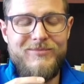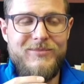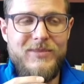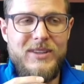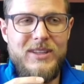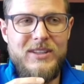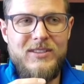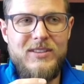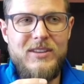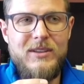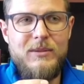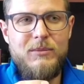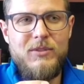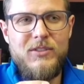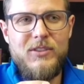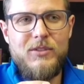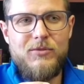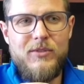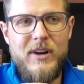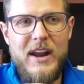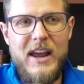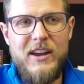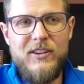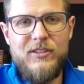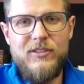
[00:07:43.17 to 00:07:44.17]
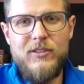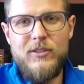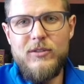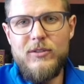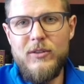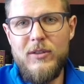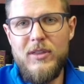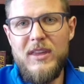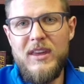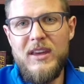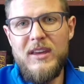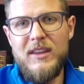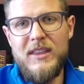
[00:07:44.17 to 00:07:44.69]
it seems irrational to
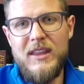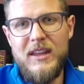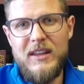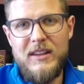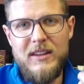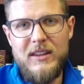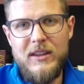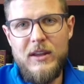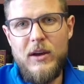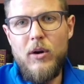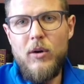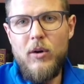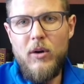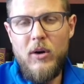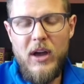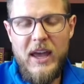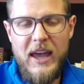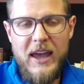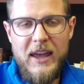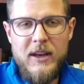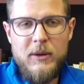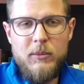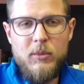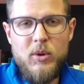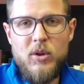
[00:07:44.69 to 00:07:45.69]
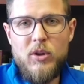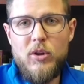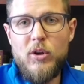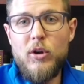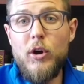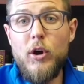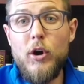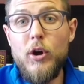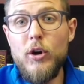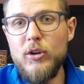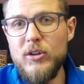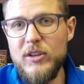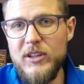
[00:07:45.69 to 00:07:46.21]
think that no animal
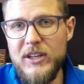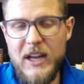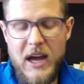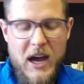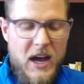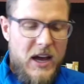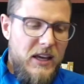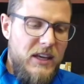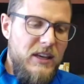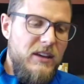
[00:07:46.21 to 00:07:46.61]
could die,